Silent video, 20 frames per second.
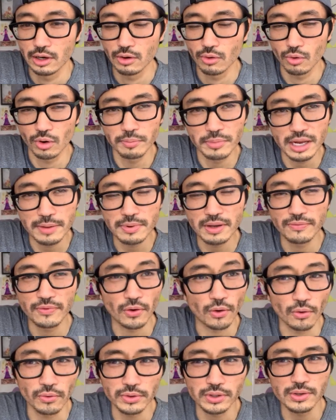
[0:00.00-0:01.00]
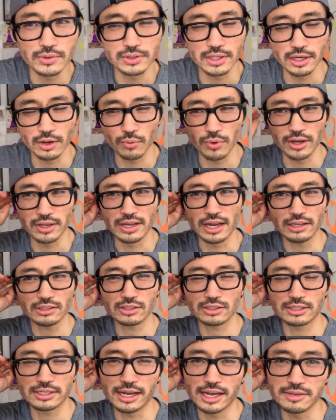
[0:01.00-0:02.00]
Or maybe if you're only using it while you
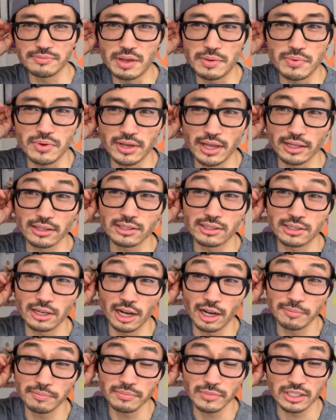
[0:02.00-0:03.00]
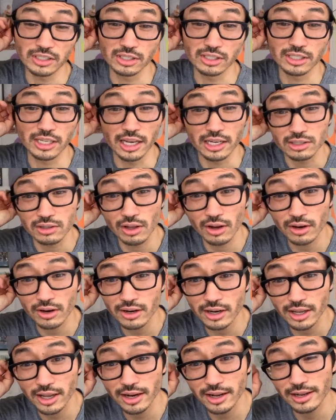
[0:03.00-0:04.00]
exercise, maybe you get some, it just takes longer
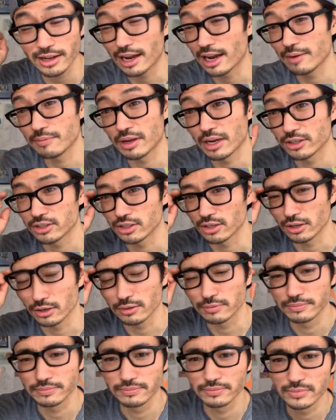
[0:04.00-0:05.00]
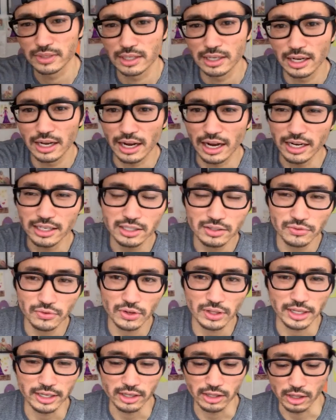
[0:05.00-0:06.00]
to get it. I'm not sure. I just
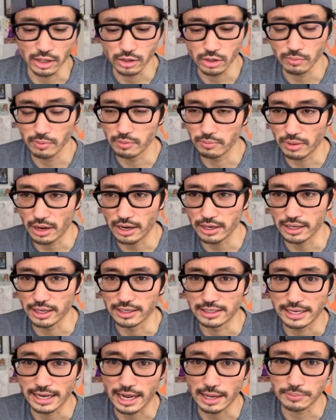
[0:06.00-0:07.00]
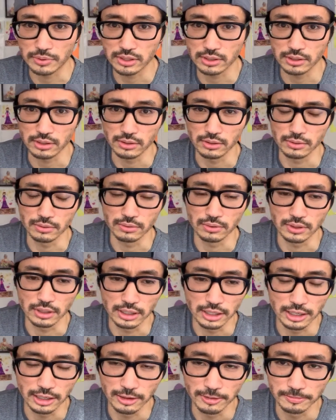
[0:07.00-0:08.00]
feel like the human body adapts to
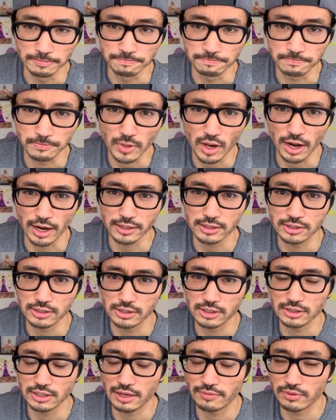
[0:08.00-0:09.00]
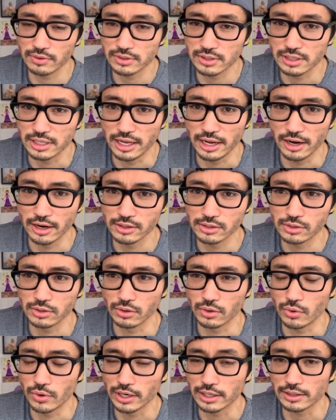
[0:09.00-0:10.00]
oxygen levels in the air so
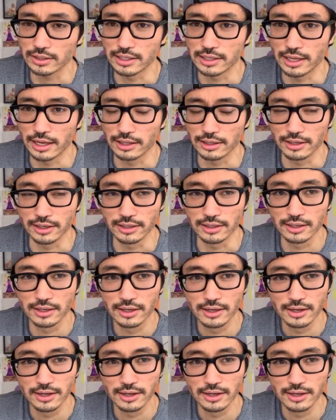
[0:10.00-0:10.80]
quickly that like,